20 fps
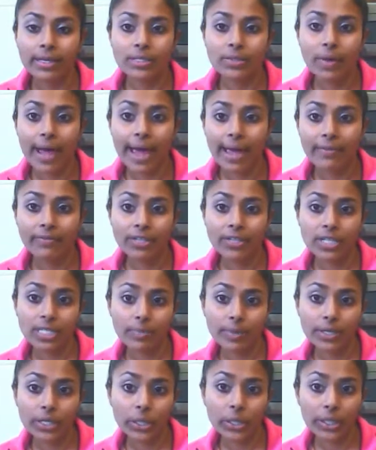So I've
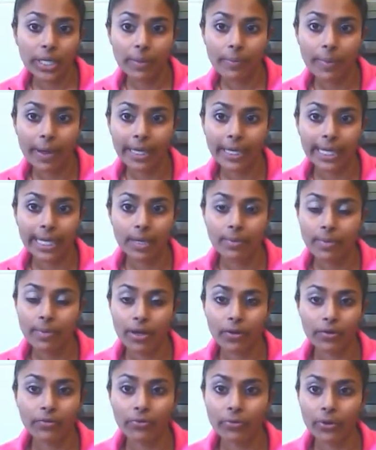just been cooking my
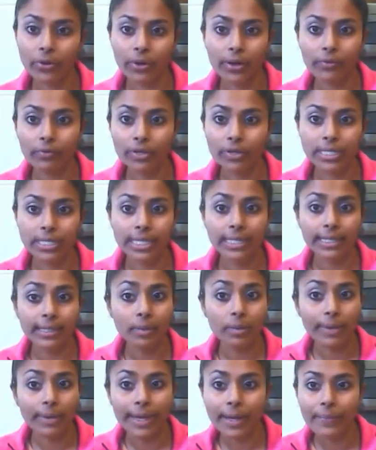keema for just a
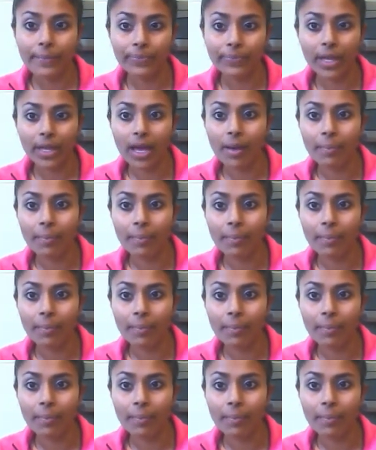little bit,